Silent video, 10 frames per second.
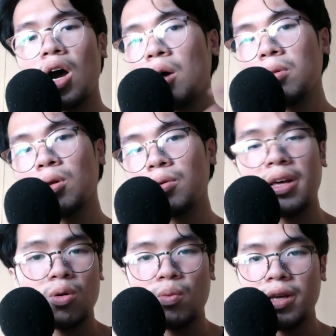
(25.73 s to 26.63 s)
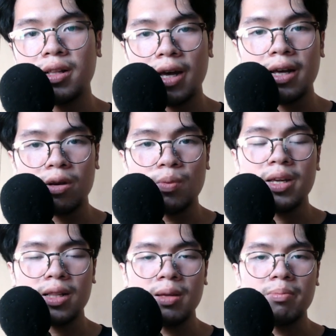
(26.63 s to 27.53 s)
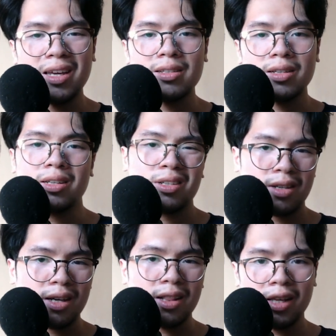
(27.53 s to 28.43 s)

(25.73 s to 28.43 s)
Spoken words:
upload at a weekly basis at